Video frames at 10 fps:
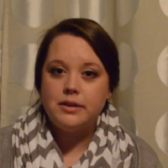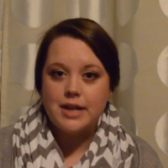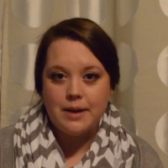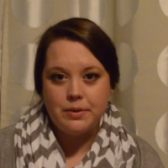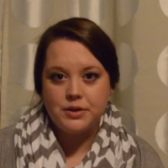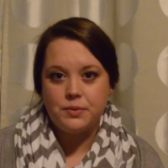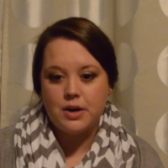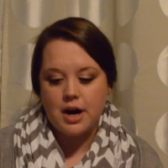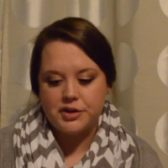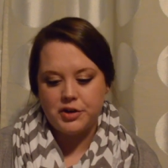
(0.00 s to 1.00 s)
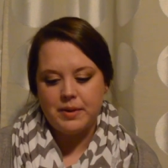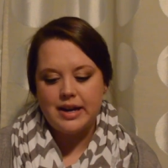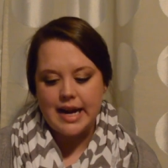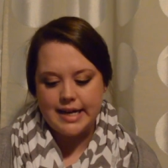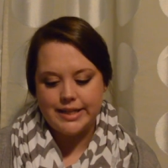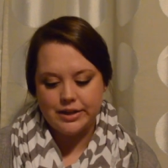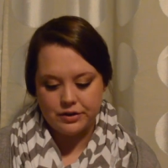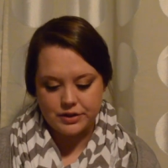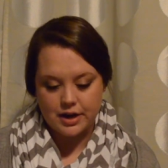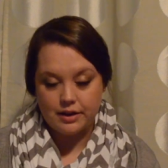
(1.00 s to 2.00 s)
diapers will cost you about
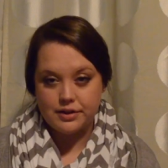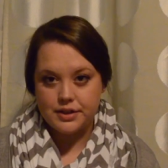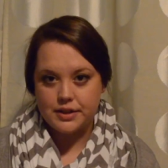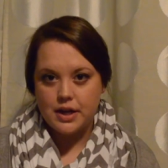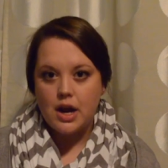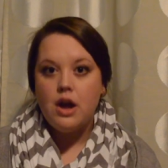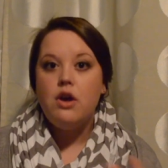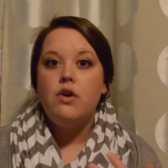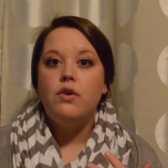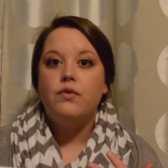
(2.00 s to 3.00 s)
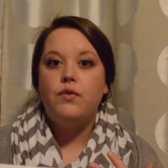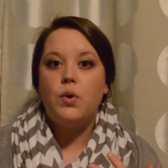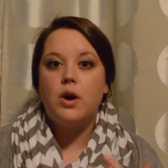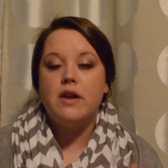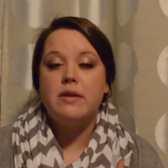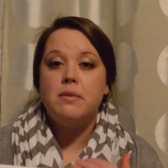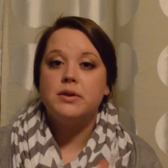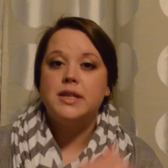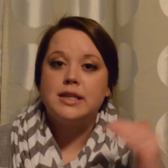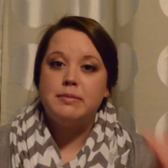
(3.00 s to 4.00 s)
$1,800. For the
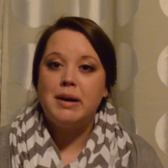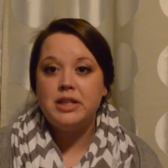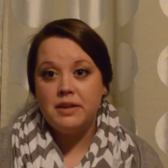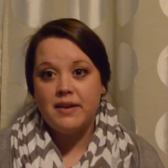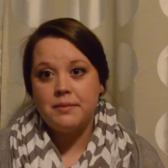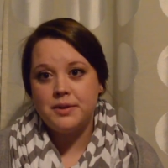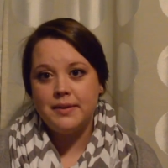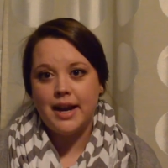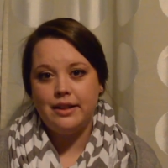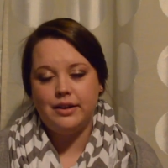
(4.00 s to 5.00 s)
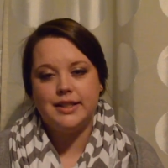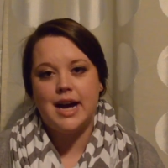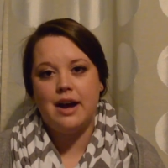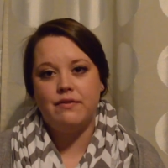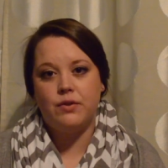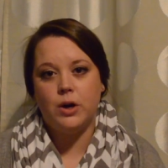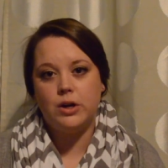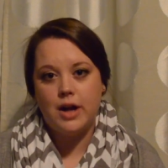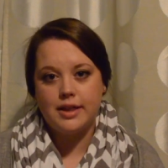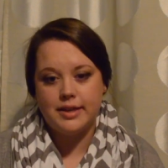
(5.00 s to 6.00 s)
most expensive option that I looked at for
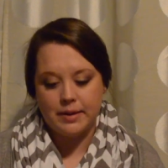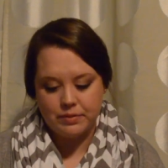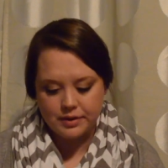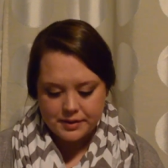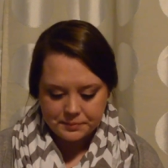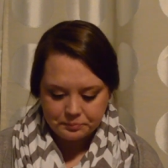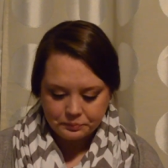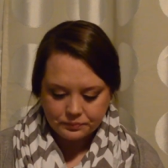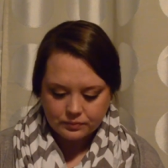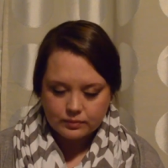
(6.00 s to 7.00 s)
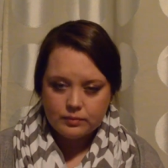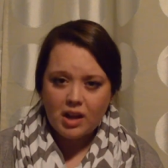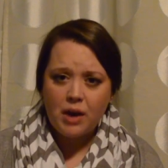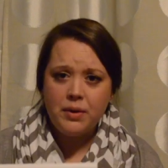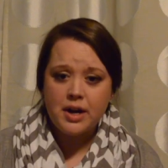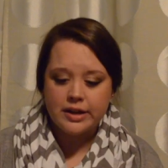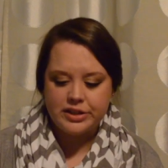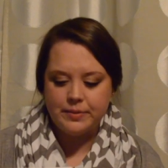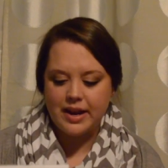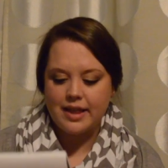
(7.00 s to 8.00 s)
cloth diapers, it would cost
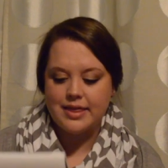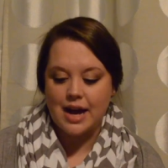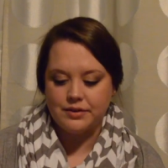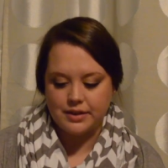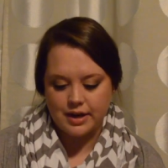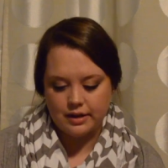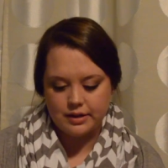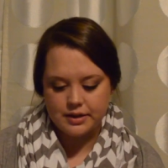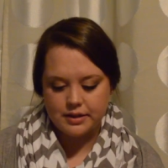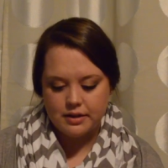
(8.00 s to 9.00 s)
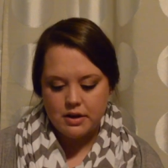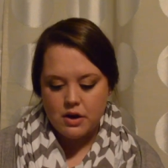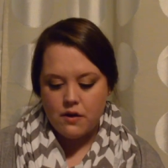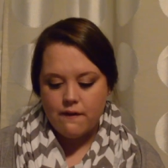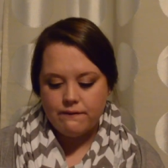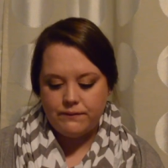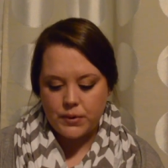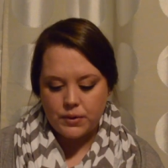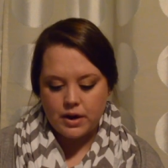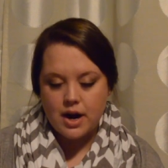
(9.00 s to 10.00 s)
you about $1,000.
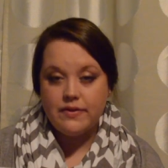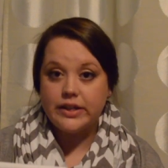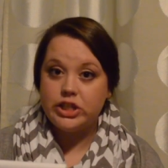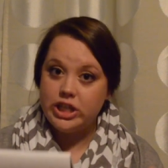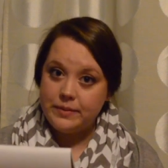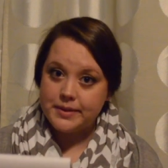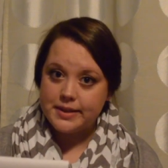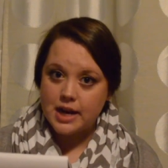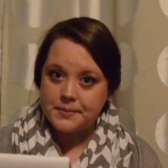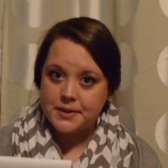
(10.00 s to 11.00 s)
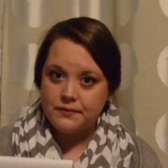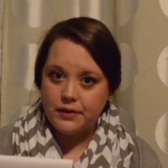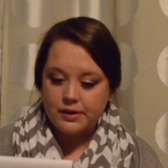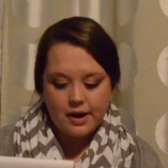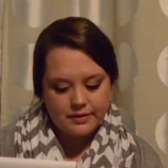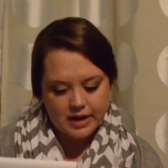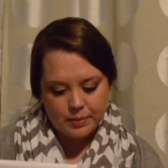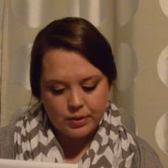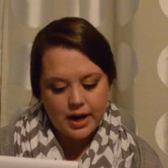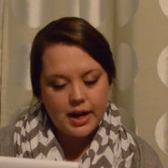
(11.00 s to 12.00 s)
For the cheapest option for cloth
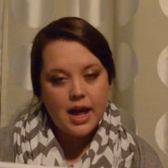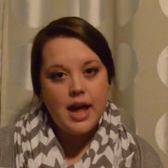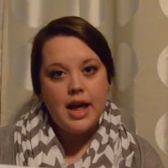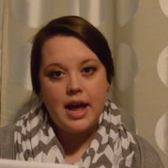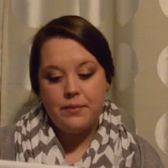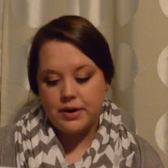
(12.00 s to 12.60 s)
diapering, it